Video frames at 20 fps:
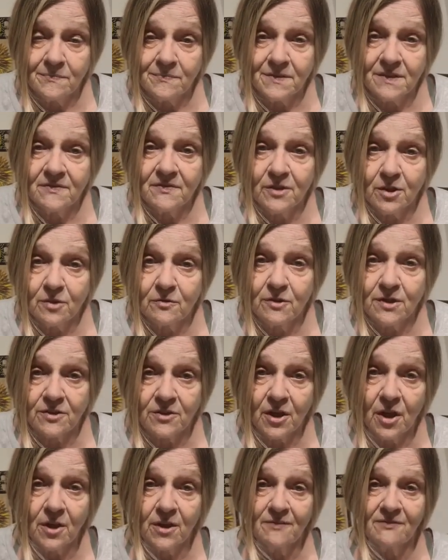If you're a
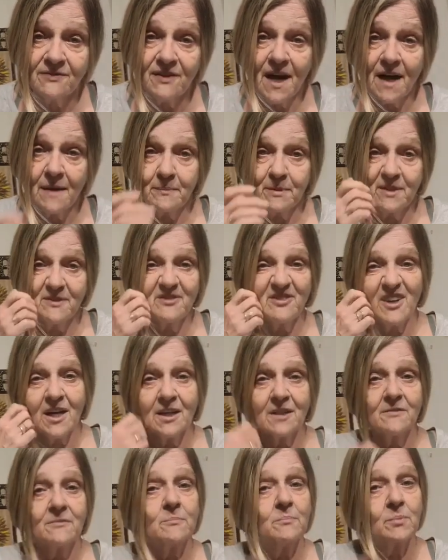returning family
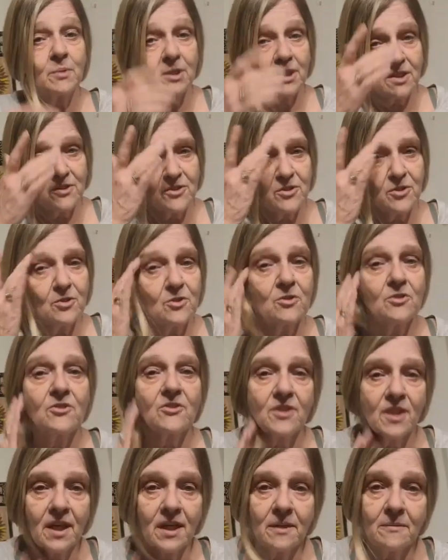friend, please do the
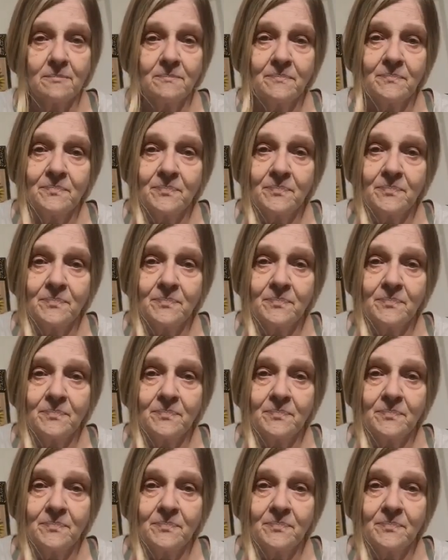same.